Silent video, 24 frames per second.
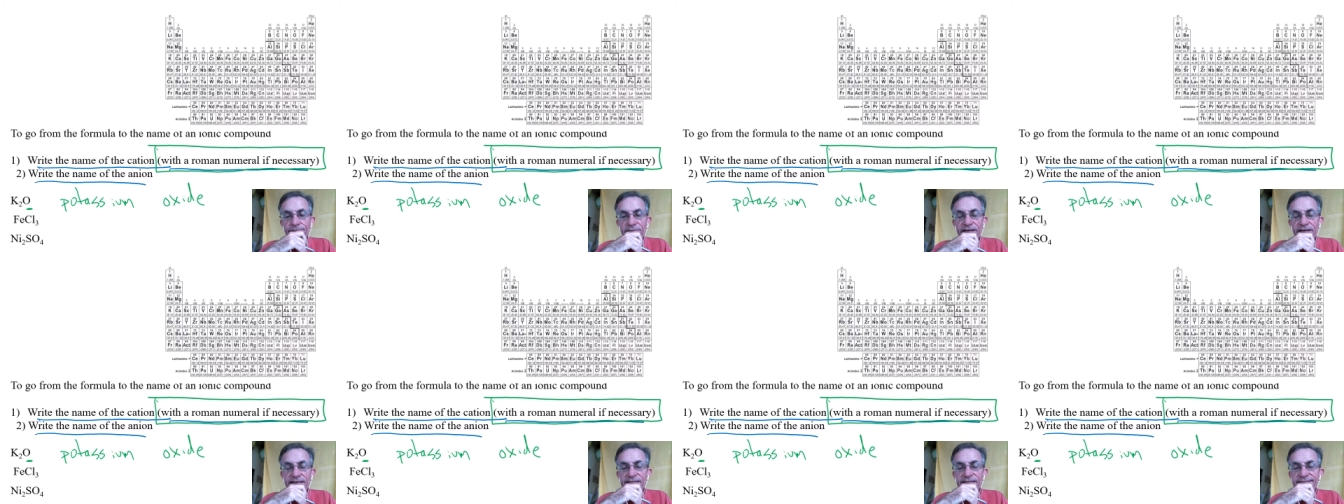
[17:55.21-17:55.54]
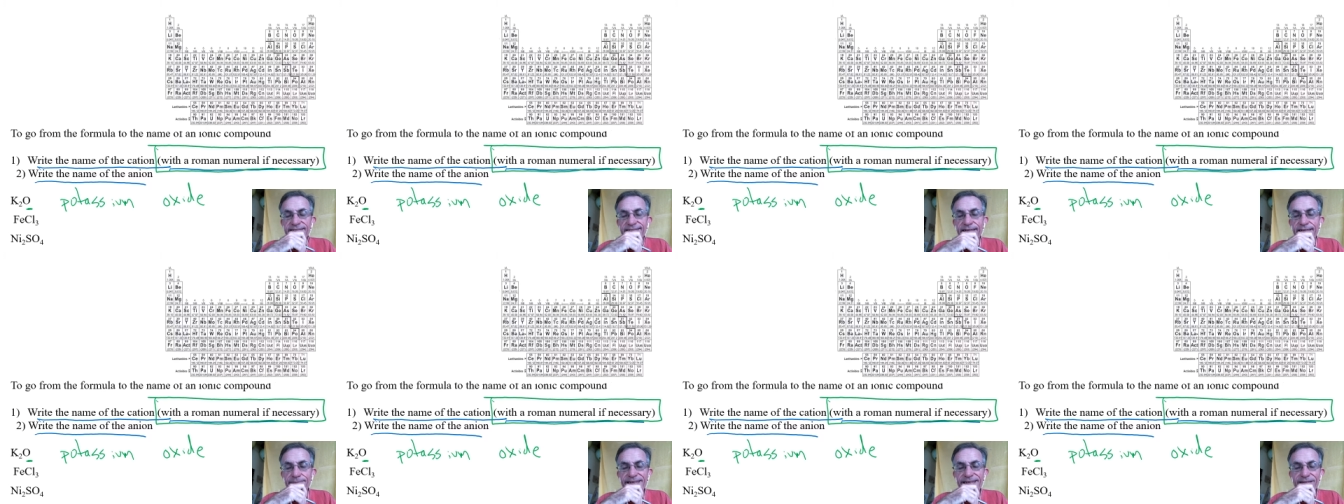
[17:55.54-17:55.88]
and in
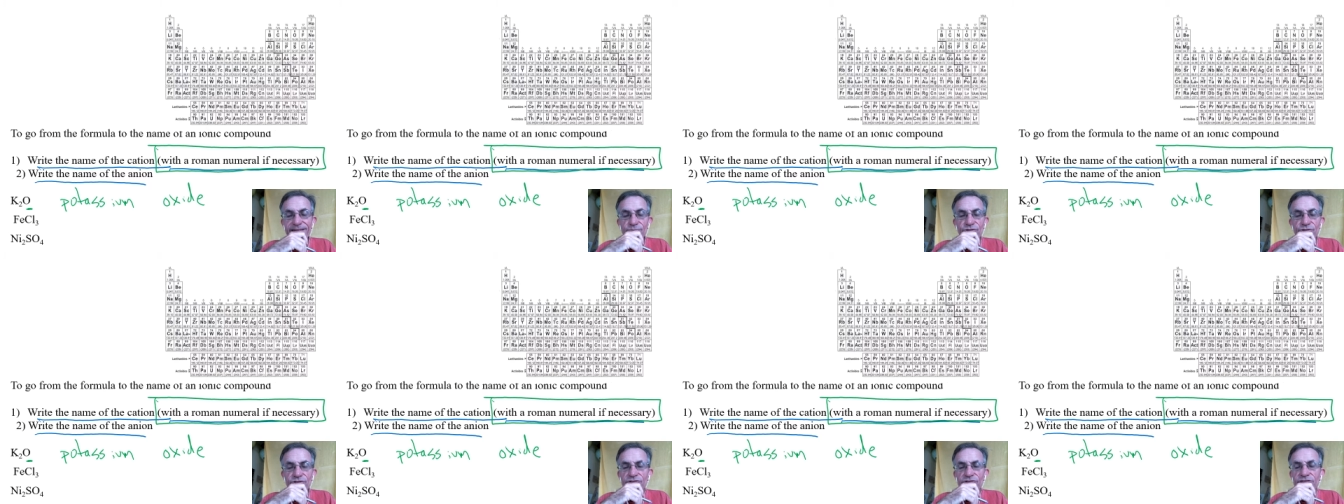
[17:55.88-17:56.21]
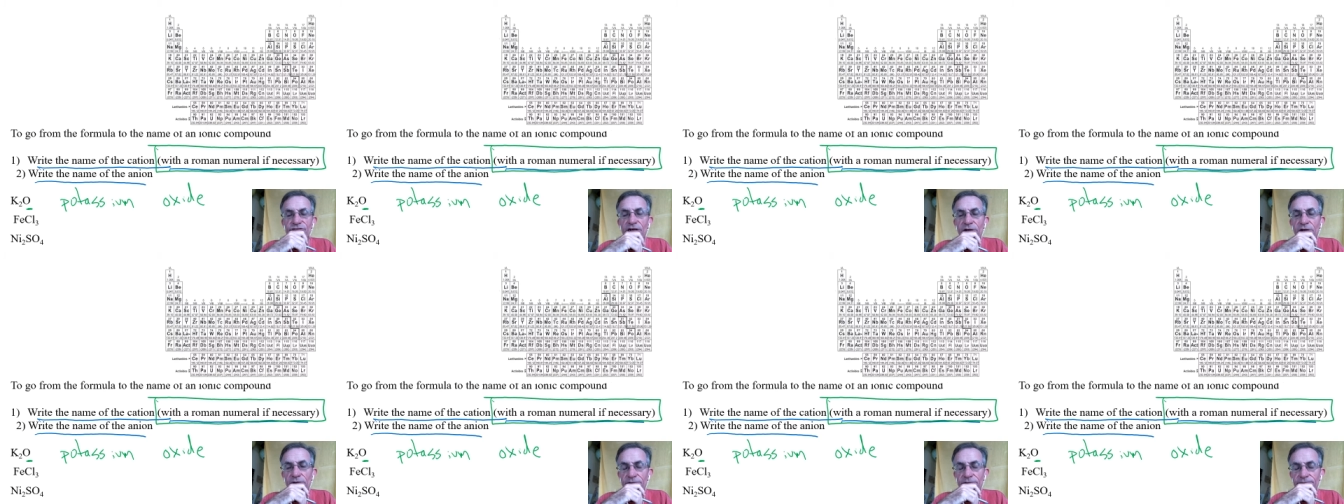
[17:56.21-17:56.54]
some names you
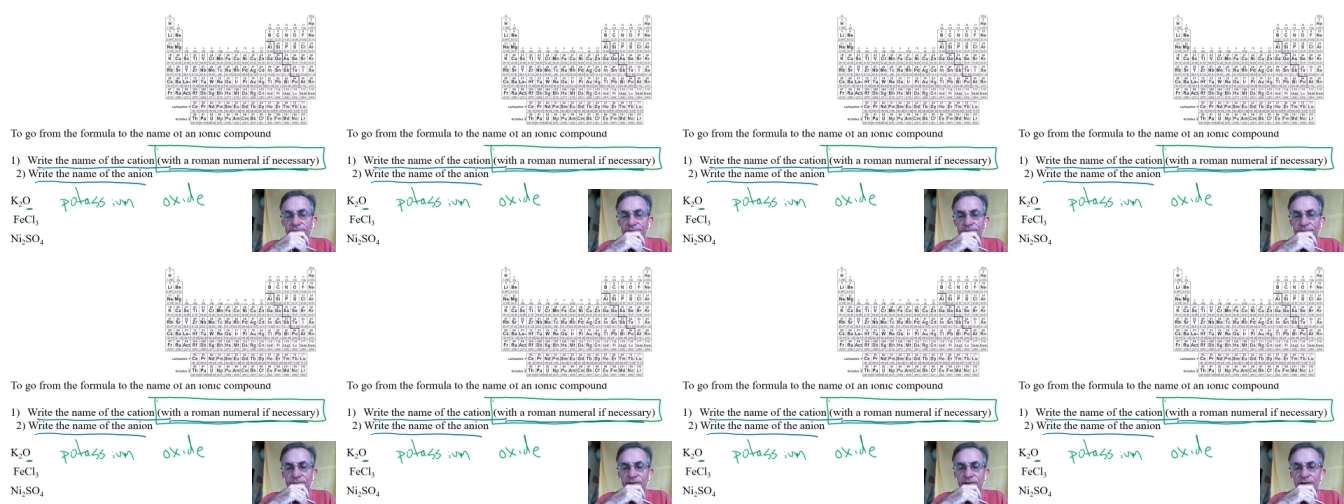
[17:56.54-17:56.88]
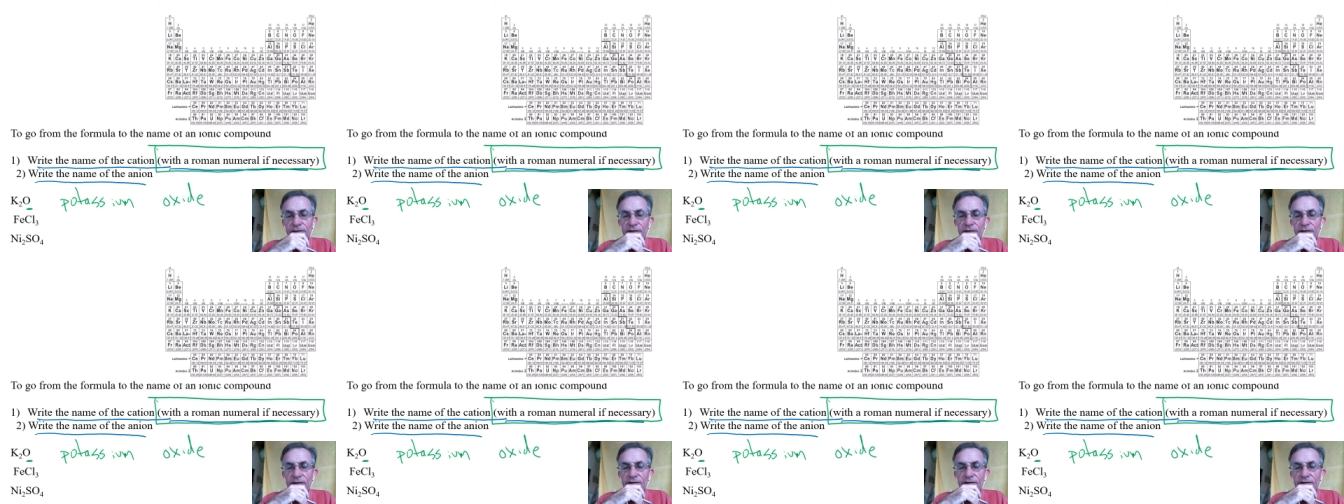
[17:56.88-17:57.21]
don't.
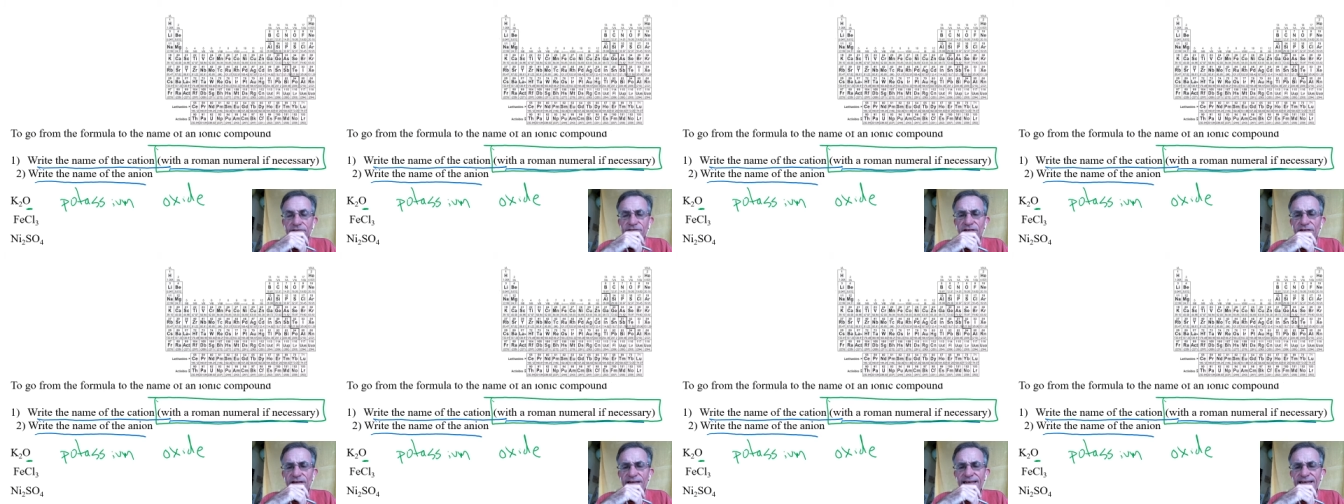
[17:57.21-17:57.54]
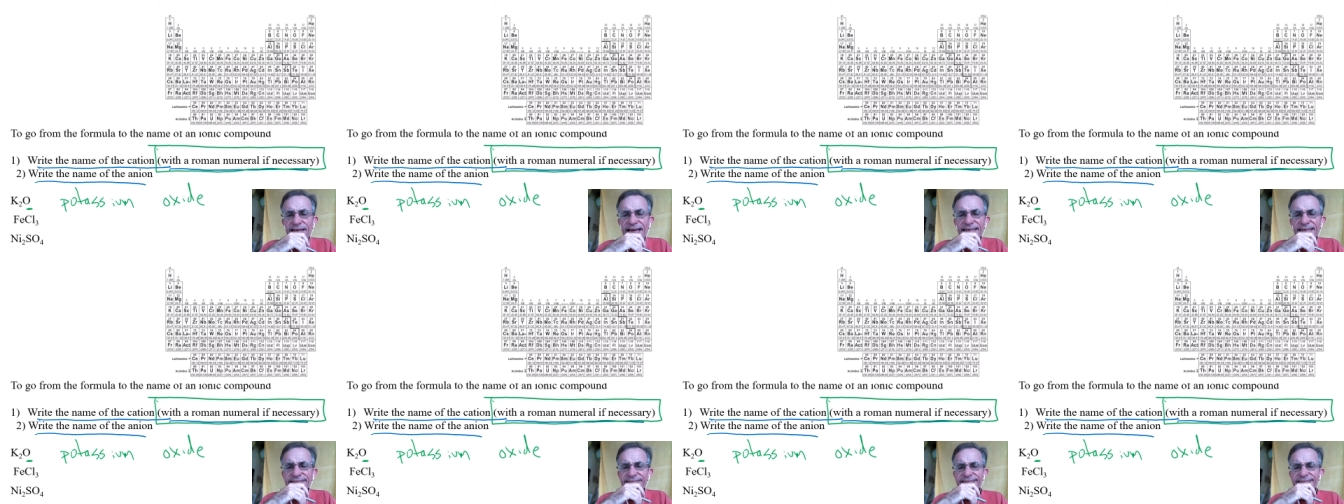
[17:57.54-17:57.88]
So the
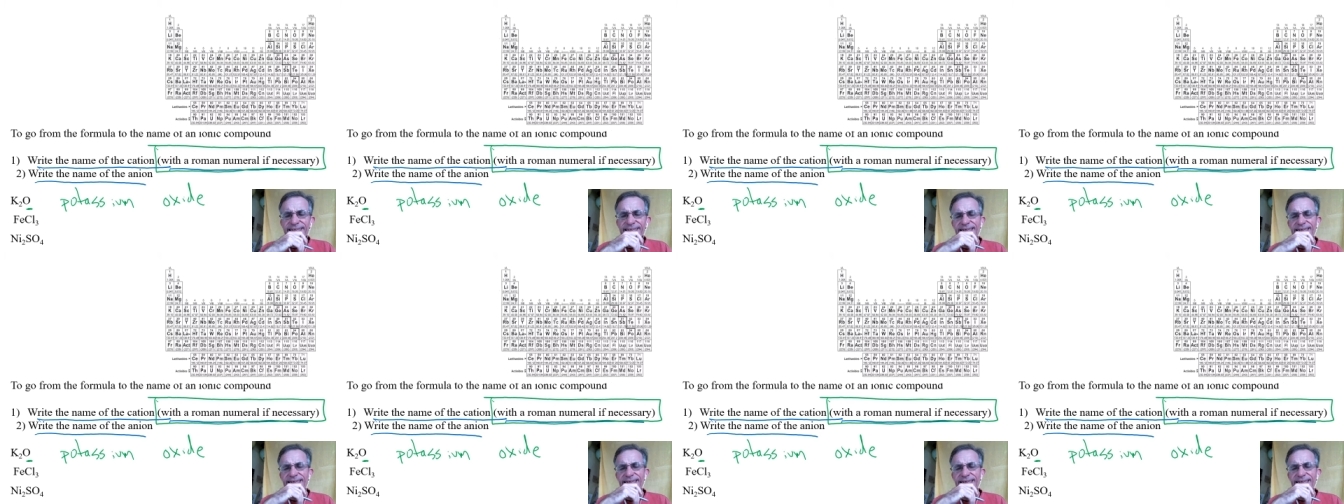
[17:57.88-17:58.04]
last thing